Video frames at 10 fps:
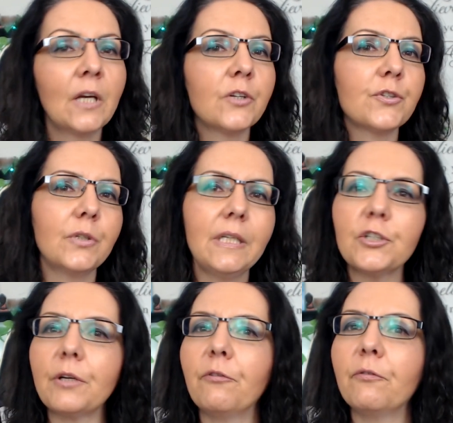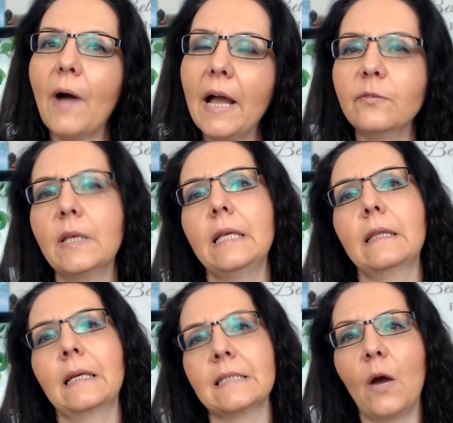So these are the five key
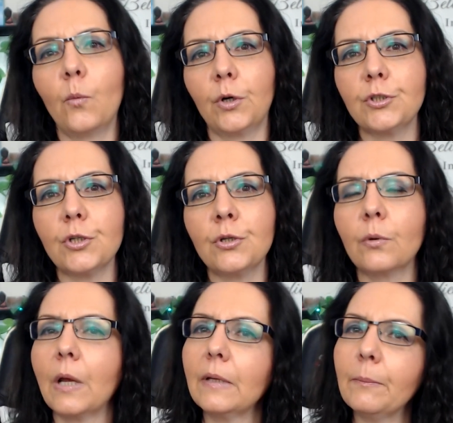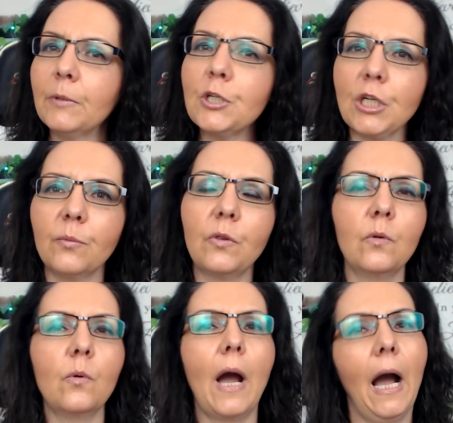things I want you to know. Now, let me share with
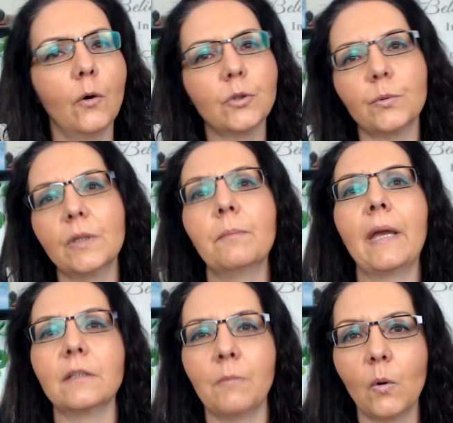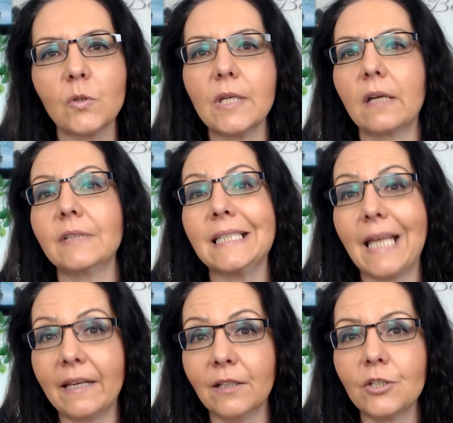you how to really make the most out of this
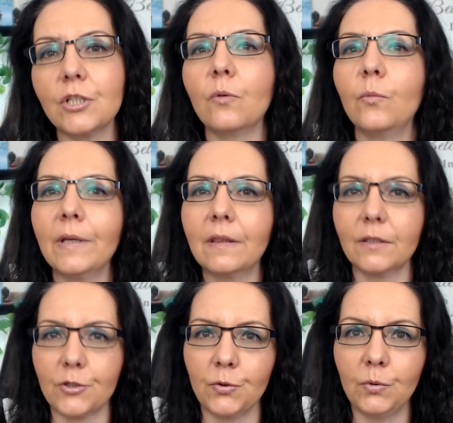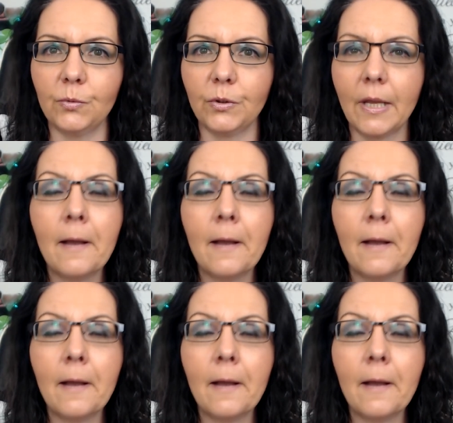energy with this new moon.